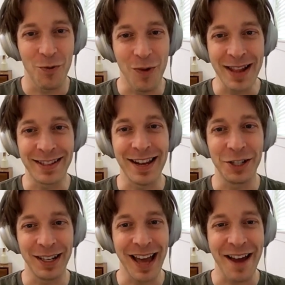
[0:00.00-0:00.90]
Wednesday,
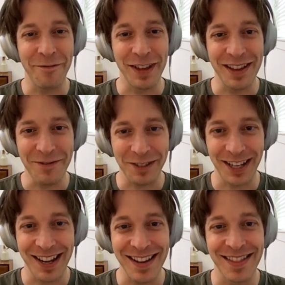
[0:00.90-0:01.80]
July
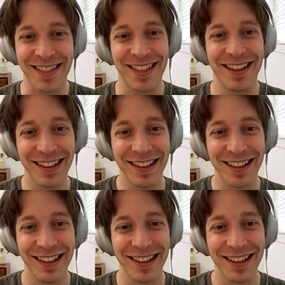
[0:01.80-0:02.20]
15th.